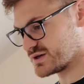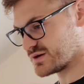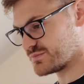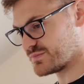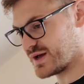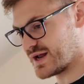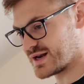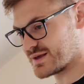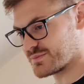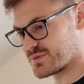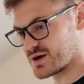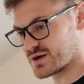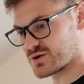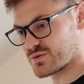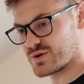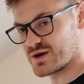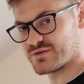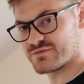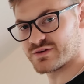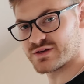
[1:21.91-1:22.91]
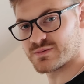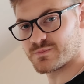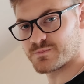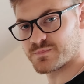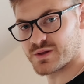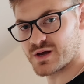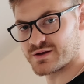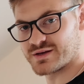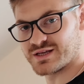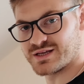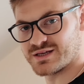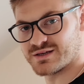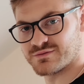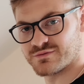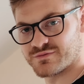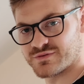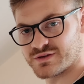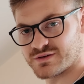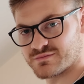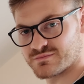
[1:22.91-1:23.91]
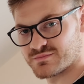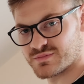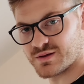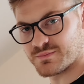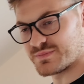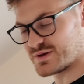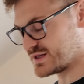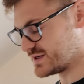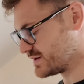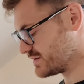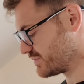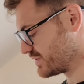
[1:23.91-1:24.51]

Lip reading: barely microwave it, I'd eat it within a minute.